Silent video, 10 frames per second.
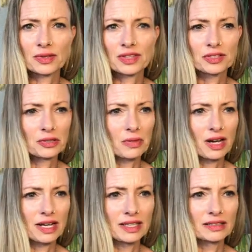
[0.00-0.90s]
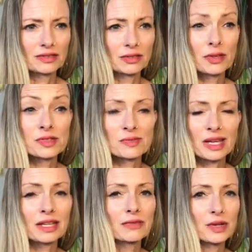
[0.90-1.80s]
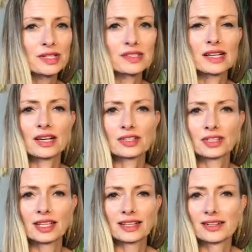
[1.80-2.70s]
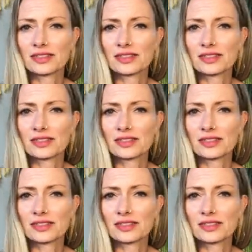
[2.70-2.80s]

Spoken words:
within your mind, or those many voices actually?